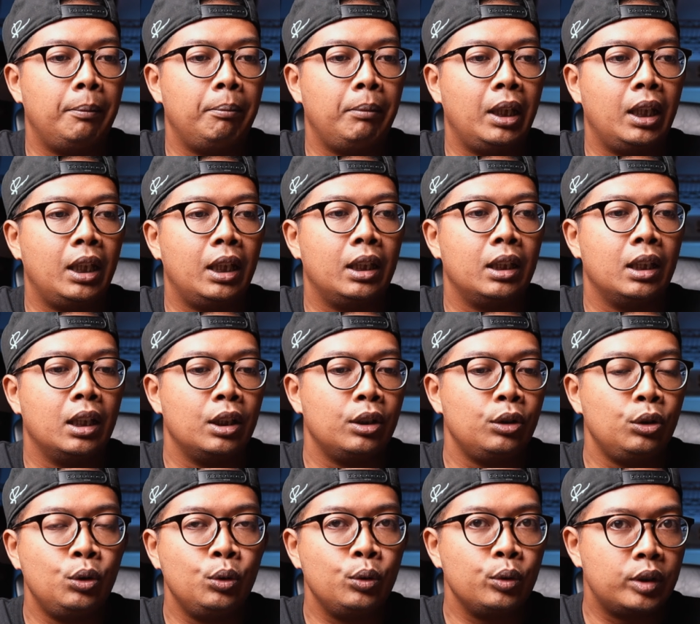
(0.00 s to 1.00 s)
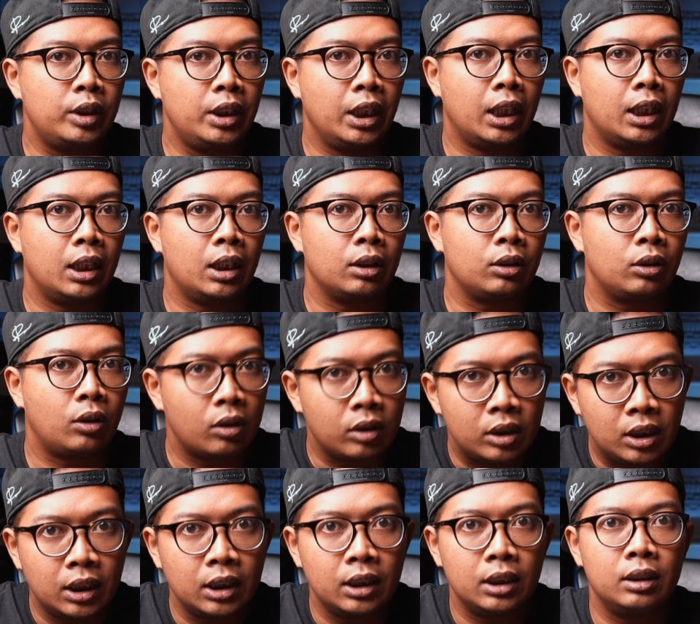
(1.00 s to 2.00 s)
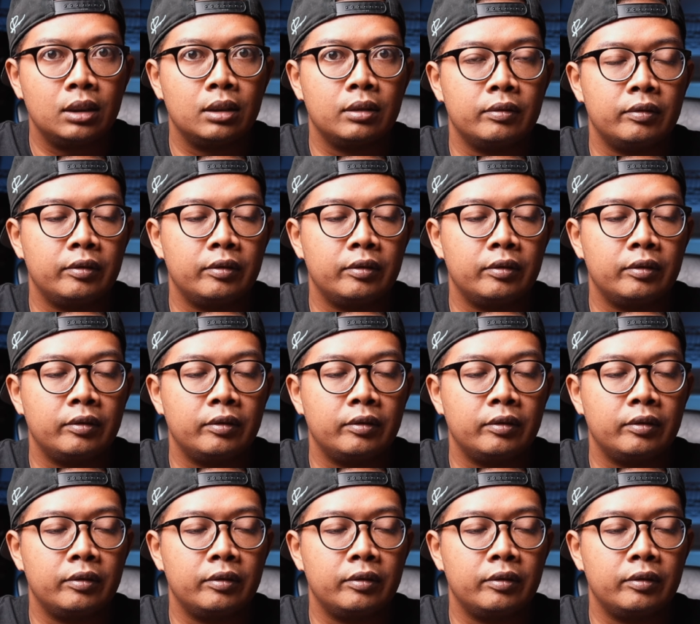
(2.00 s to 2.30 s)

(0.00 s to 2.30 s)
may use their goggle